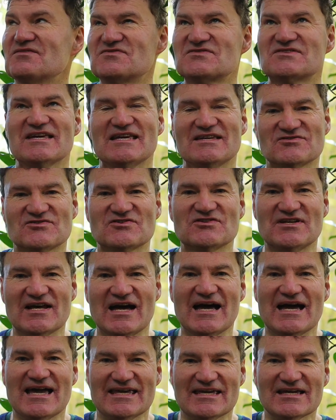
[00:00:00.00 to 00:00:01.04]
I've seen
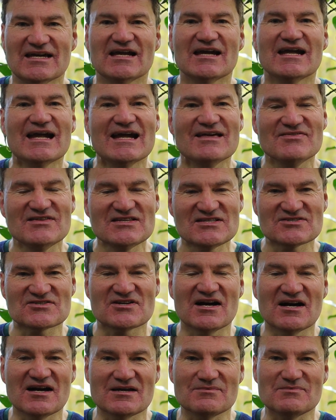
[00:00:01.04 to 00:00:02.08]
today, at this
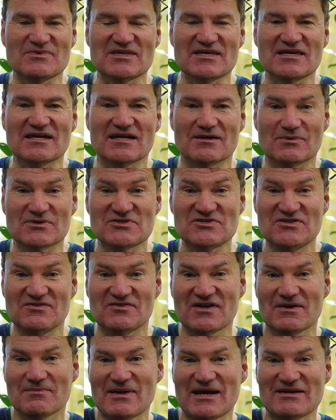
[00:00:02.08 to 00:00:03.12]
time of the year, once
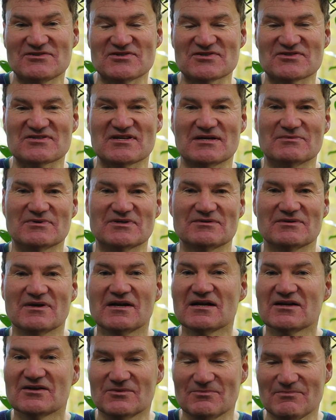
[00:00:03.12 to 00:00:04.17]
you've come out of summer and
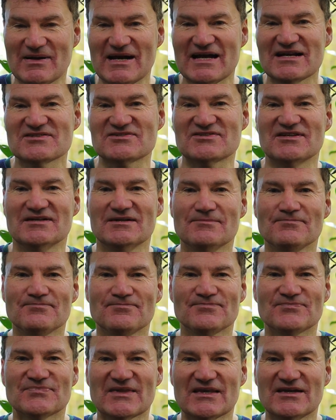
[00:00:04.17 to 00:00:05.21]
gone past the
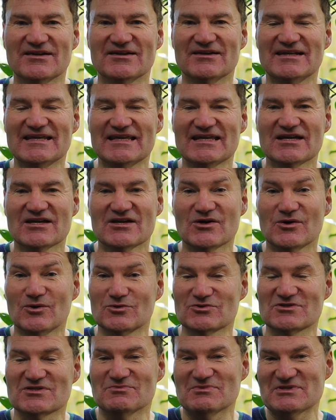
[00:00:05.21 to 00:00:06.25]
early
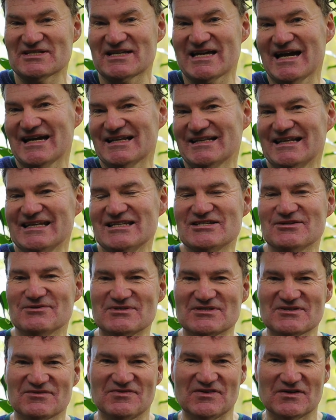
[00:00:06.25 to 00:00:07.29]
autumn, which can lead you
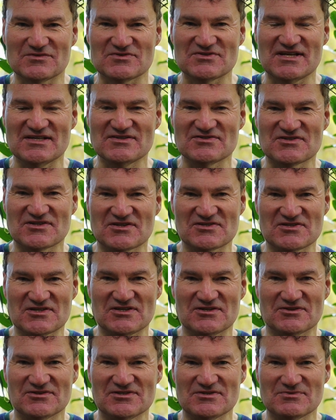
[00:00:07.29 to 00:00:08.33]
into a false sense of
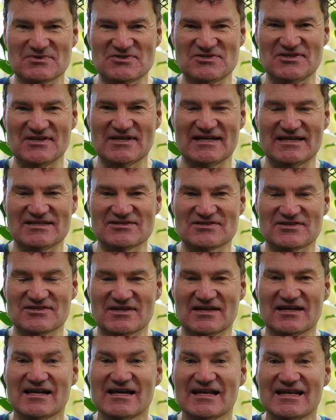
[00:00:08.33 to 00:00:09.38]
security, once you get into
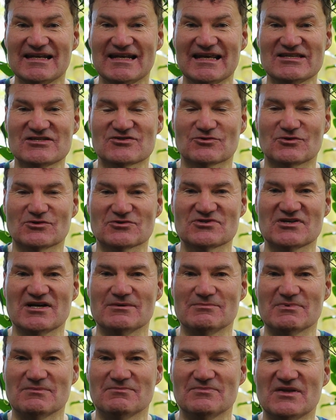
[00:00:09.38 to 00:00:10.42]
the later
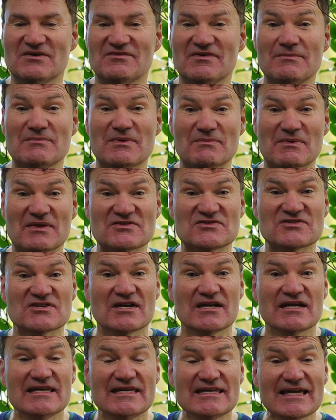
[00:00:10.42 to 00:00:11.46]
October, November months,
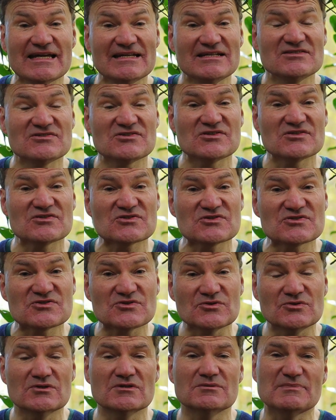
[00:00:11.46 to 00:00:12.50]
you get into the
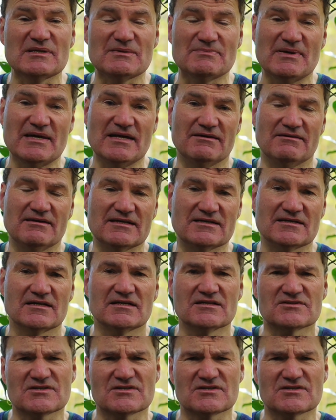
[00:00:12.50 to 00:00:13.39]
stormy period.